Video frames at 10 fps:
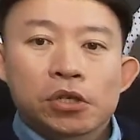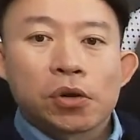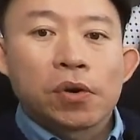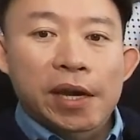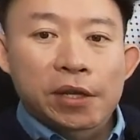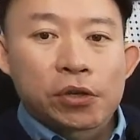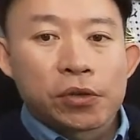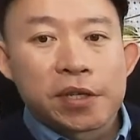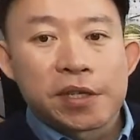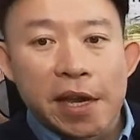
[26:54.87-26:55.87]
So it
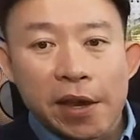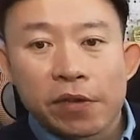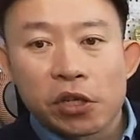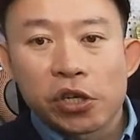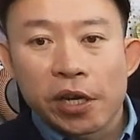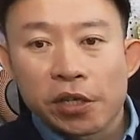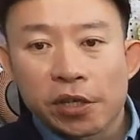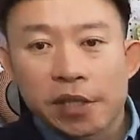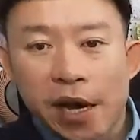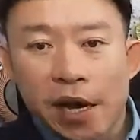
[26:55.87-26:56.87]
could save the
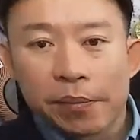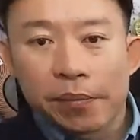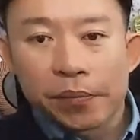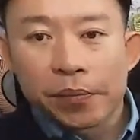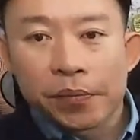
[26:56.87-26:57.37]
changing time.